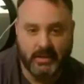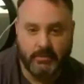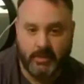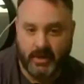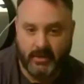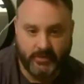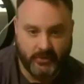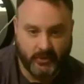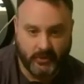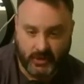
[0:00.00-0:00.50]

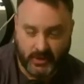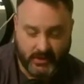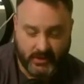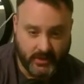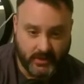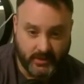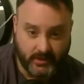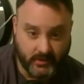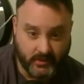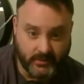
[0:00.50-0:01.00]
Byfield got
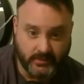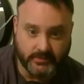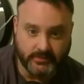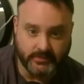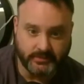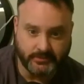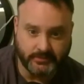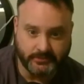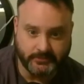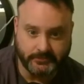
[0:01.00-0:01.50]
nothing.
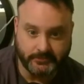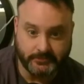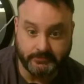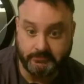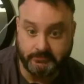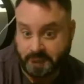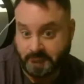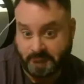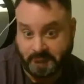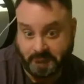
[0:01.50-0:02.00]

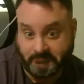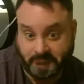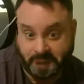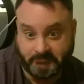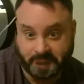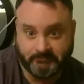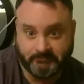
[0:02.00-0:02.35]
Yeah, but he played